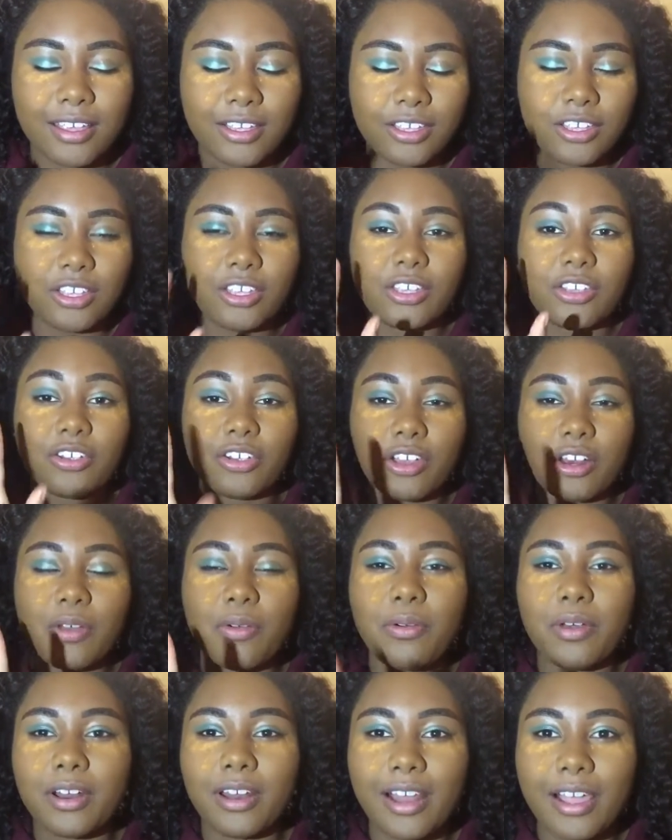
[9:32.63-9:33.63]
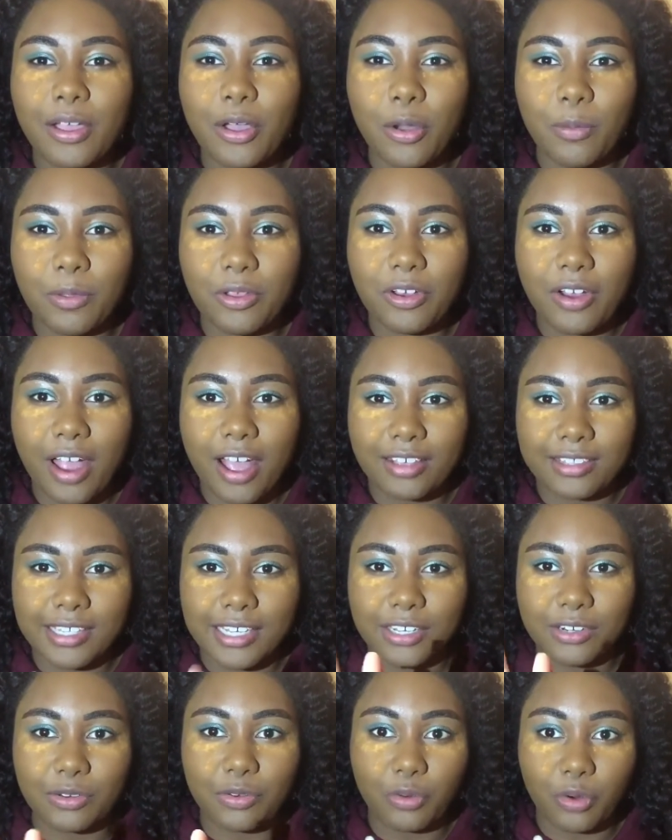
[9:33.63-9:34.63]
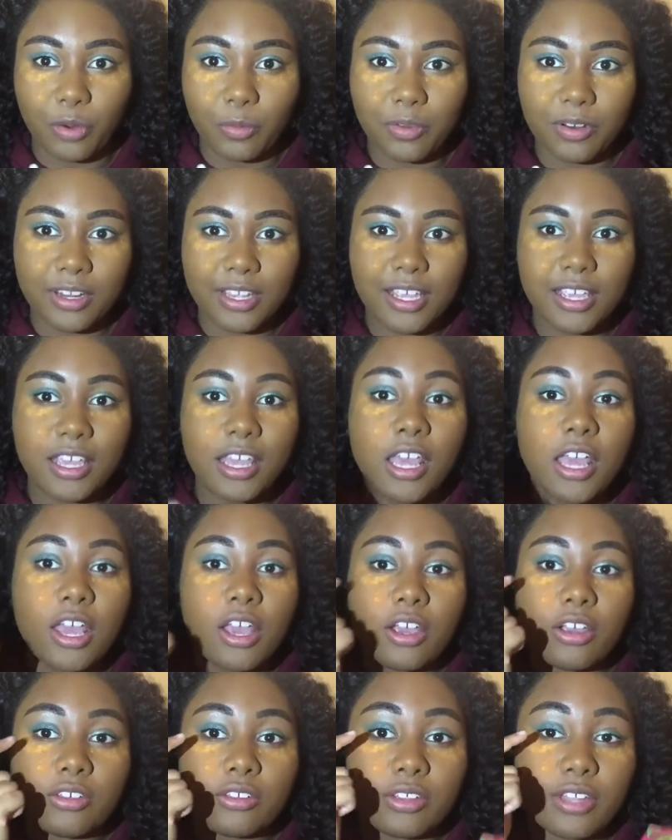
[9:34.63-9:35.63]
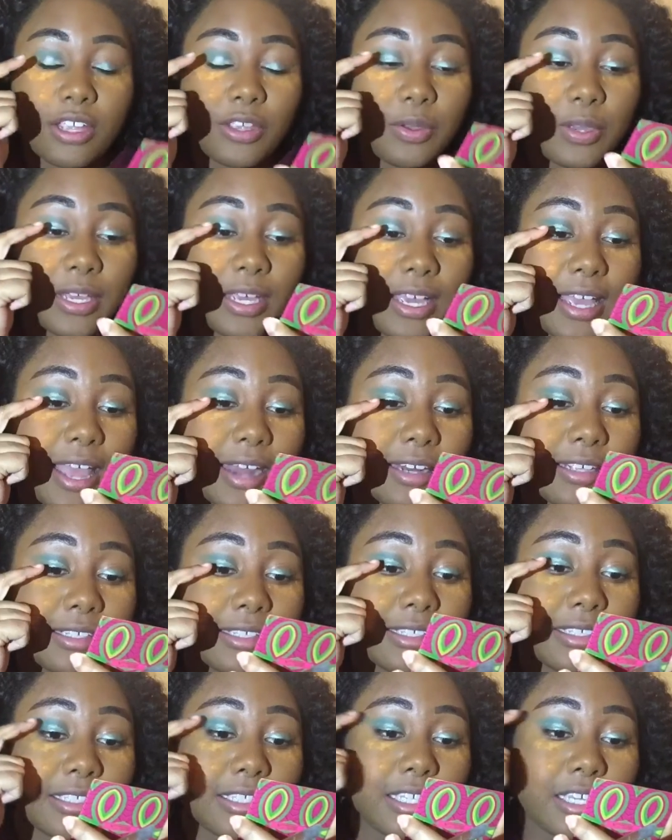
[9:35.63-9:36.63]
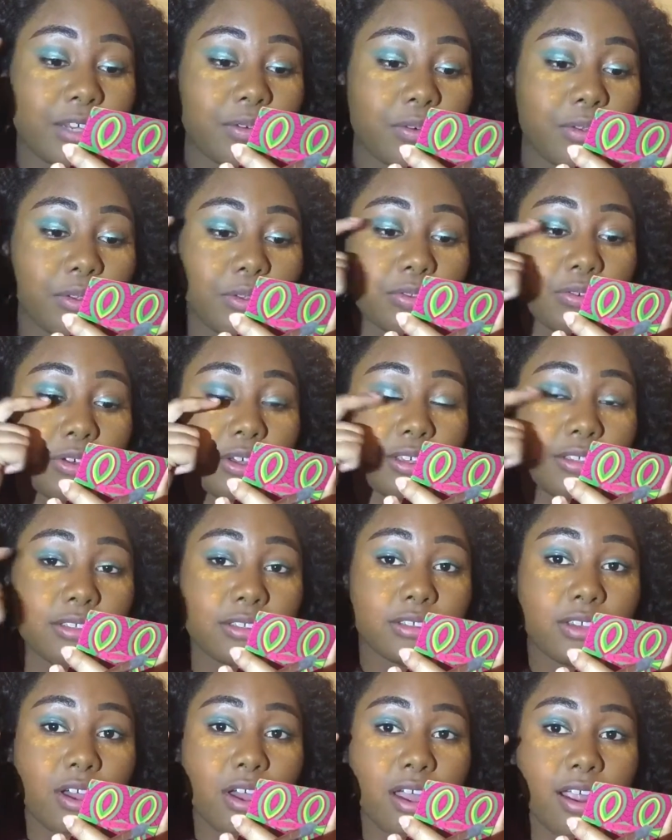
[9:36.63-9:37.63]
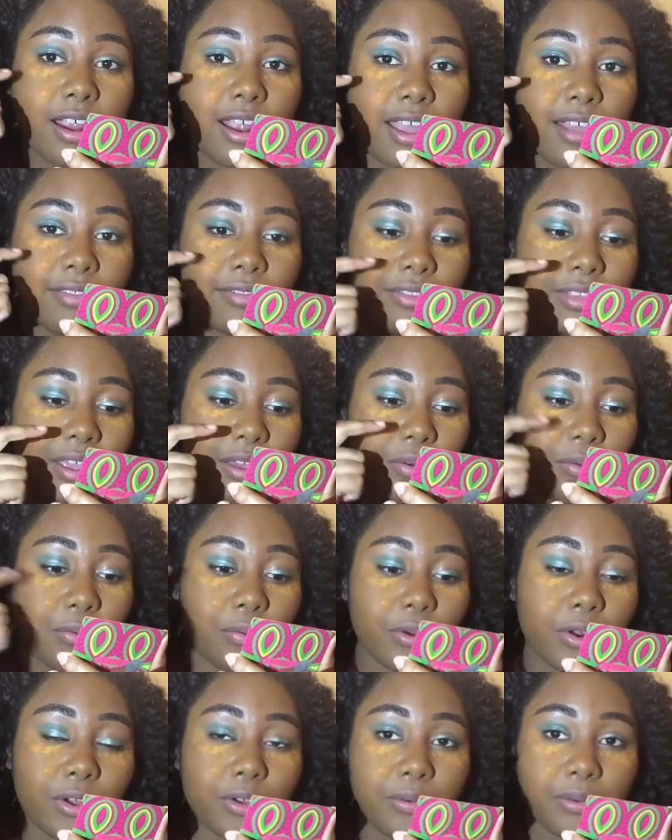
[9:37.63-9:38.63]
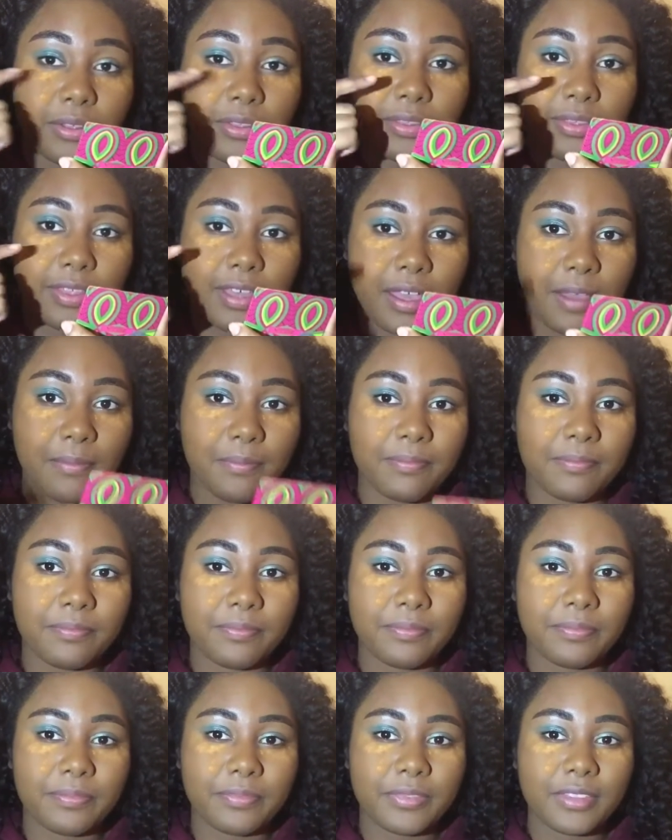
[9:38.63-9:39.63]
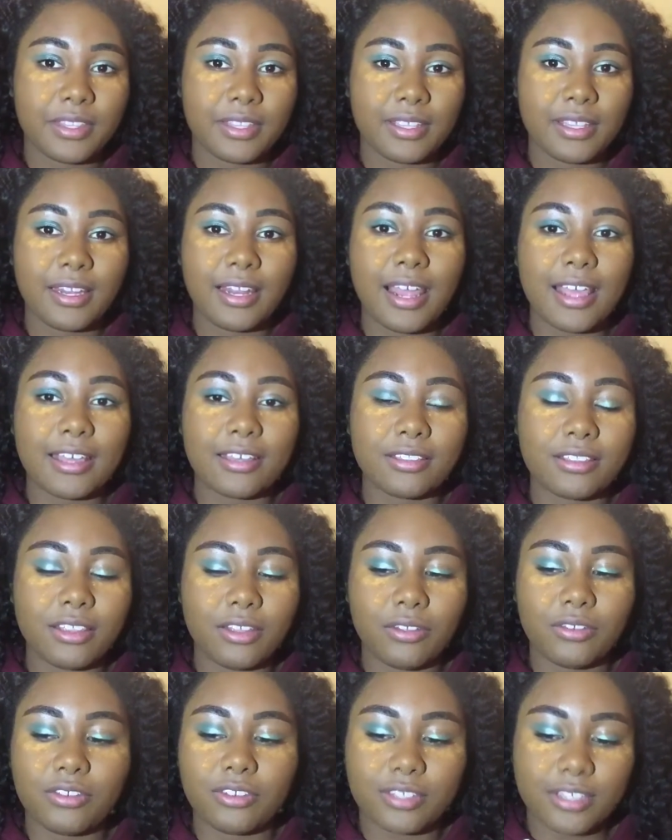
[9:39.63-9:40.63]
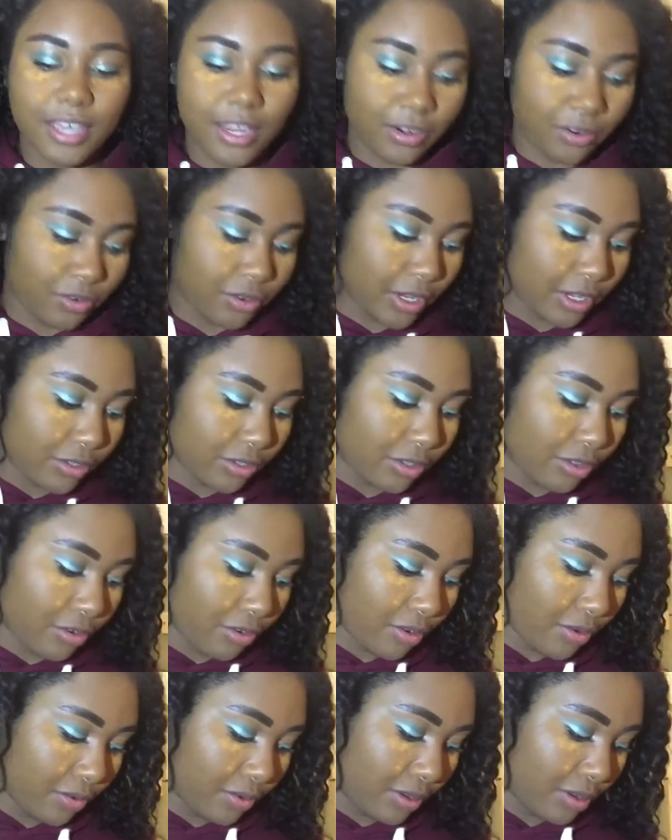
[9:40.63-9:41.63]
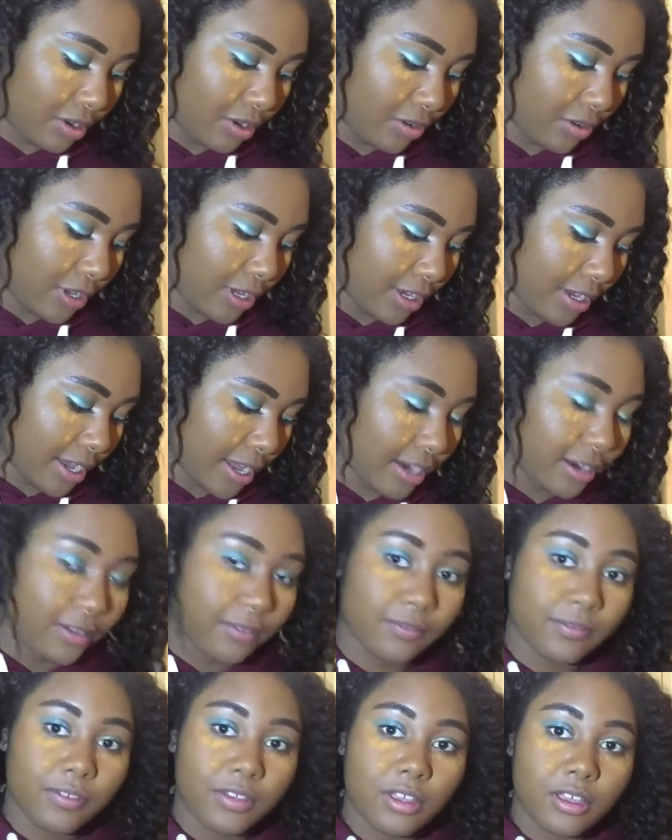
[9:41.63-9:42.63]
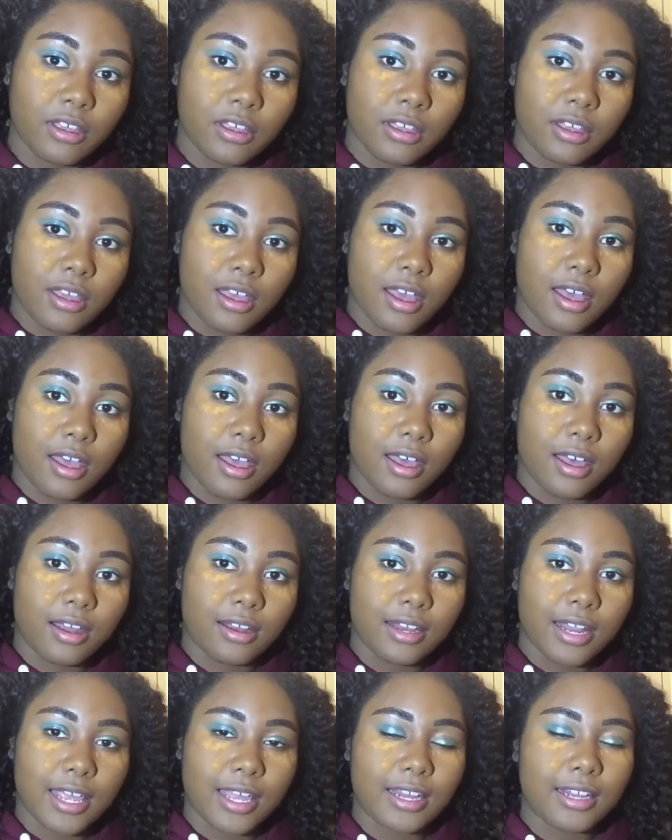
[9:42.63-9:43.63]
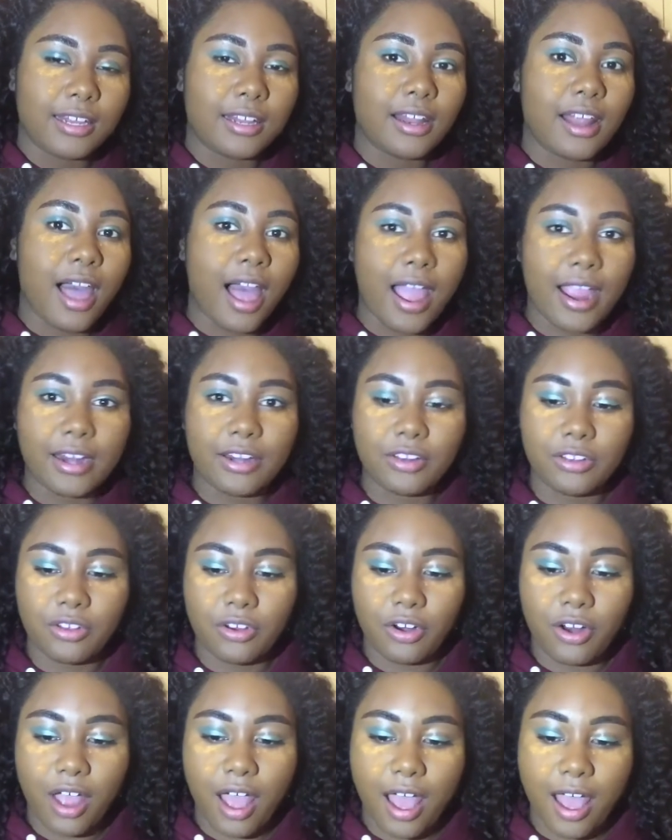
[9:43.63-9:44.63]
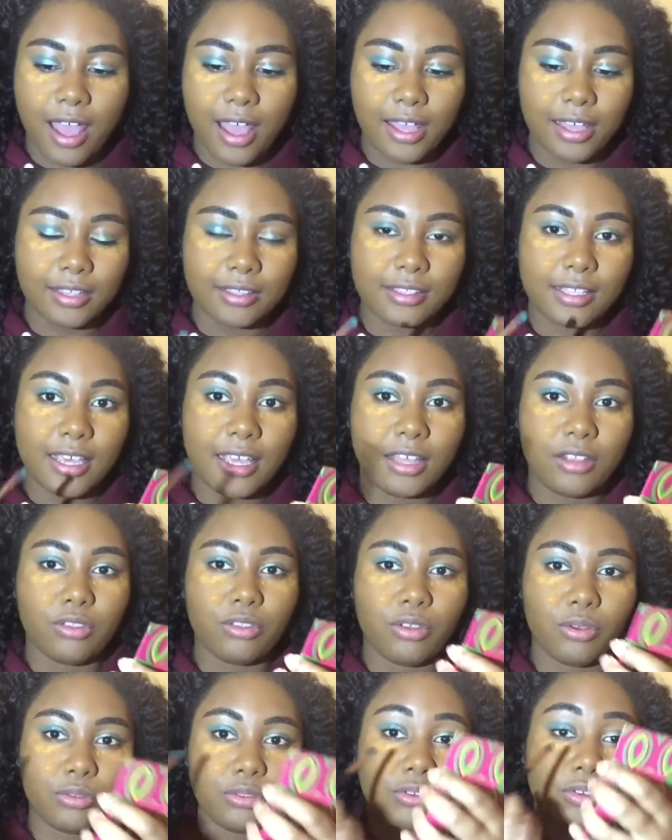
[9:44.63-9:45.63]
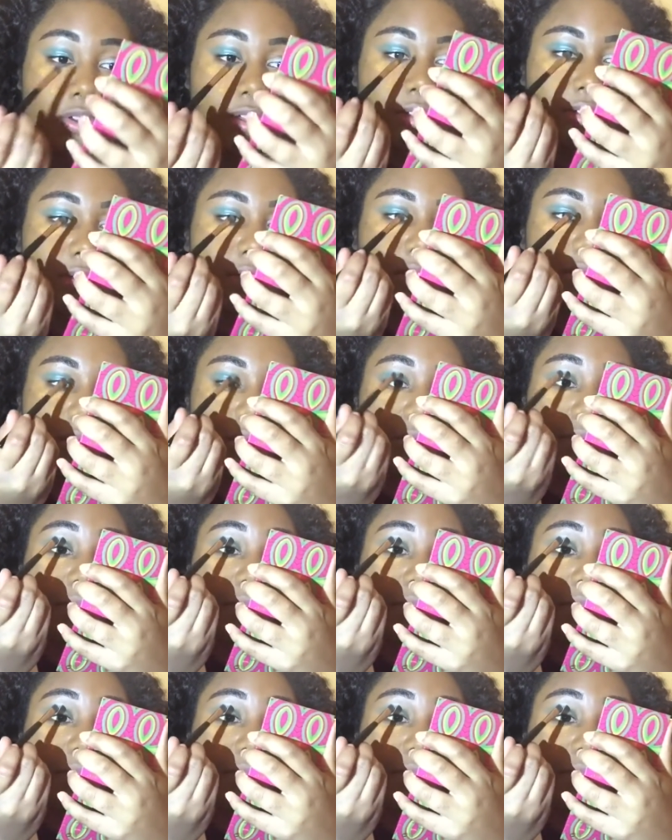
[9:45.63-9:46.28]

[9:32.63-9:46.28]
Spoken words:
you're gonna want to like open your eyes like normally so that you can kind of see where those creases are and then work with them. Like they'll just kind of crease on their own, and then you can kind of like line your eyes in those creases,